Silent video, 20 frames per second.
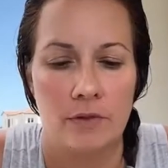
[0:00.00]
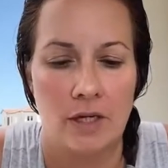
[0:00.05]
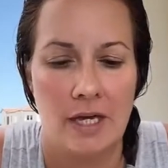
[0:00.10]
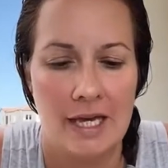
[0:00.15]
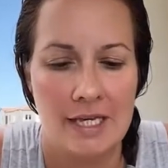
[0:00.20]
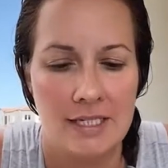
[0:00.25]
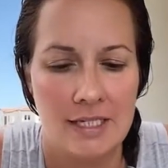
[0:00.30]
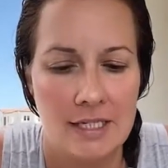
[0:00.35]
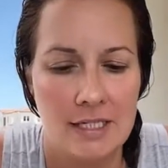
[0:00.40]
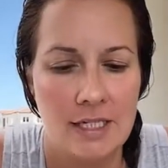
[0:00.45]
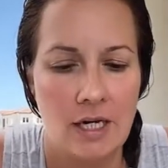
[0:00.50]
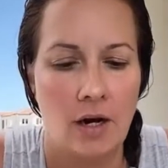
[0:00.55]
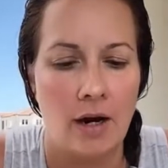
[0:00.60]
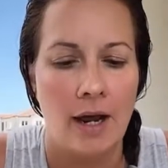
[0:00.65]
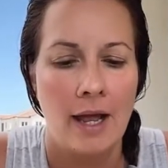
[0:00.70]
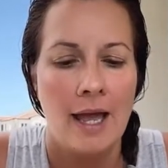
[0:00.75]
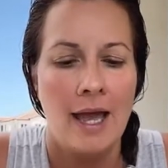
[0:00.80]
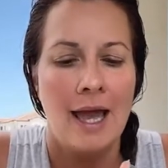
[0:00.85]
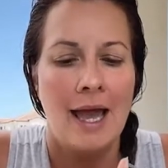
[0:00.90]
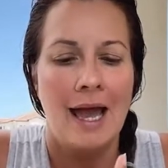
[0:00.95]
Okay, it says here,
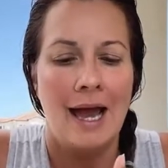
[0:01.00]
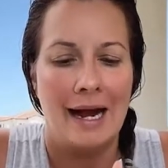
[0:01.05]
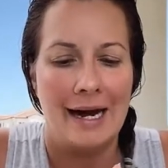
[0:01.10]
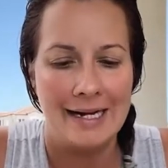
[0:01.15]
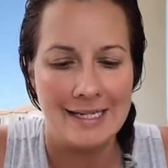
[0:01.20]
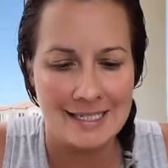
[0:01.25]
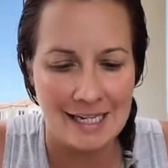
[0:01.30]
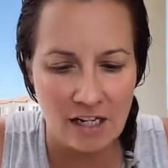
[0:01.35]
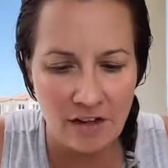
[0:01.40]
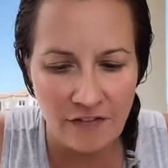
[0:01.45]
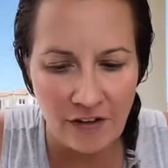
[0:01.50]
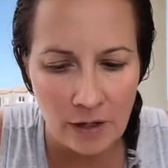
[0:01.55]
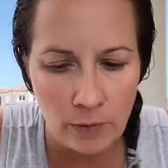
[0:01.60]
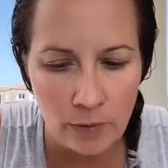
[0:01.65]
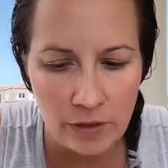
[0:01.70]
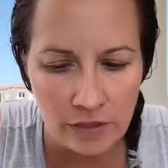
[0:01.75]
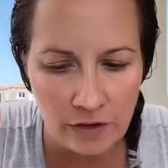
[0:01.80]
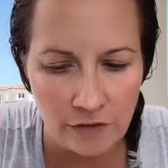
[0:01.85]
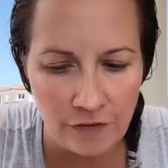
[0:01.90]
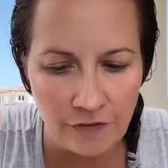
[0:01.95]
identify
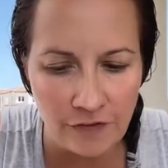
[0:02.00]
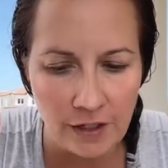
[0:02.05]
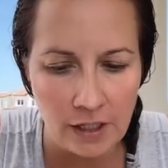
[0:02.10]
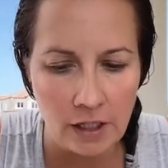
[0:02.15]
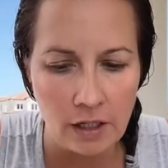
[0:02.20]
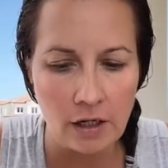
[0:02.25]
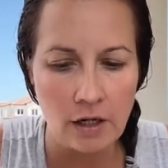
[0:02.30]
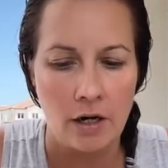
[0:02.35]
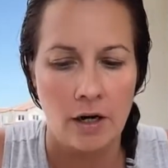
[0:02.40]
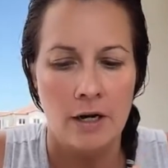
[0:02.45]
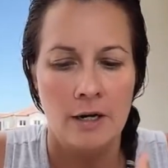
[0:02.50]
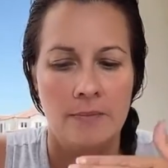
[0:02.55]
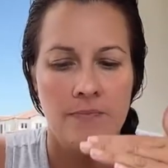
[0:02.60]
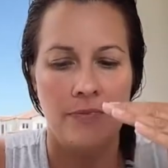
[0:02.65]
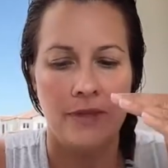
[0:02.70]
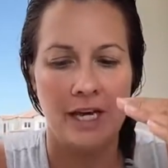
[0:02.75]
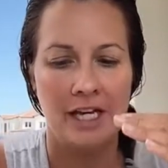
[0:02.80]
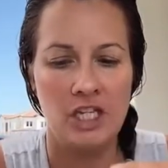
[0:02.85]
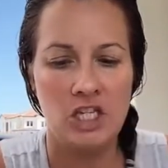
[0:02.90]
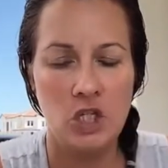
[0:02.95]
with the fear
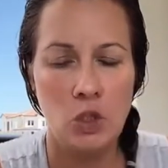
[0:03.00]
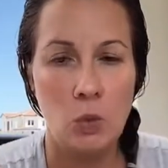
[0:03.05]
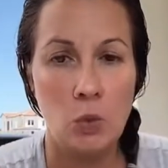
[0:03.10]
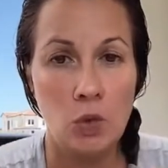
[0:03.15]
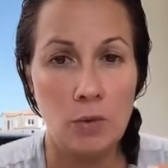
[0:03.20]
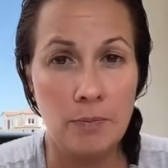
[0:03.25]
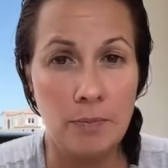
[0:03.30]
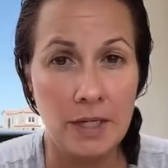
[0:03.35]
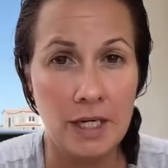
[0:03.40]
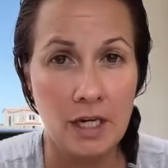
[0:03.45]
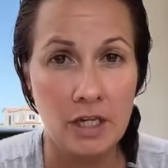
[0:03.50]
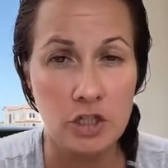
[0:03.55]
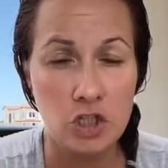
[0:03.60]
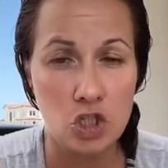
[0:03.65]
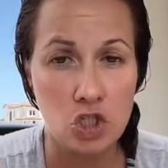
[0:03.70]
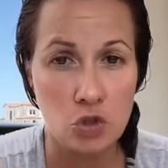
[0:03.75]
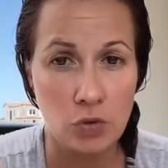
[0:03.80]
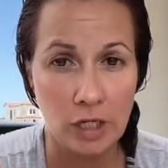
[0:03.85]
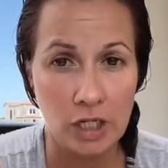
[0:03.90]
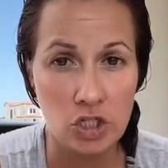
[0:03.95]
and you will be a
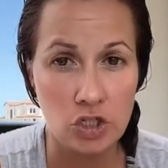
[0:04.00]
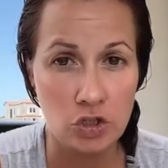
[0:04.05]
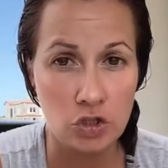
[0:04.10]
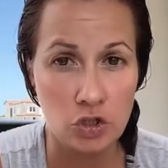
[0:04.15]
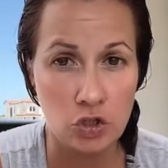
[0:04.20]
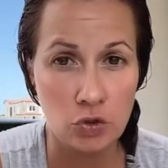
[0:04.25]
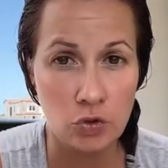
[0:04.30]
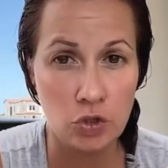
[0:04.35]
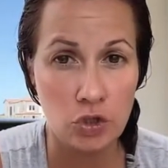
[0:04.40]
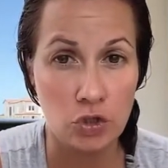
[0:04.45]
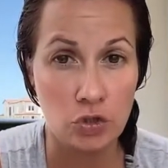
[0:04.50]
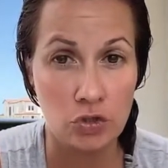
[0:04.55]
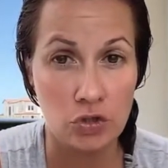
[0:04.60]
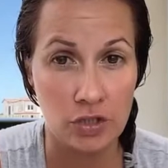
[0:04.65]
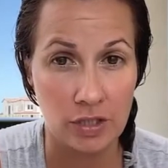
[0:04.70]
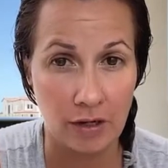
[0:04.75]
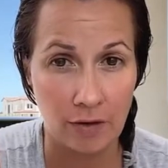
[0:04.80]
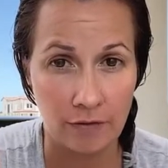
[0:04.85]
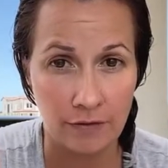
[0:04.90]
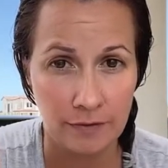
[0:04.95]
stranger to
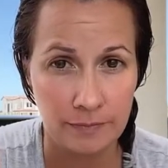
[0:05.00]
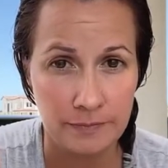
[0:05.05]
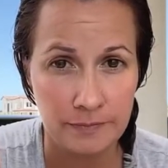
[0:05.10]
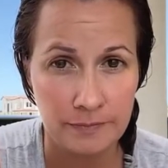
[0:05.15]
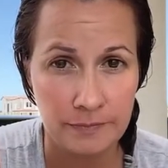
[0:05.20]
yourself.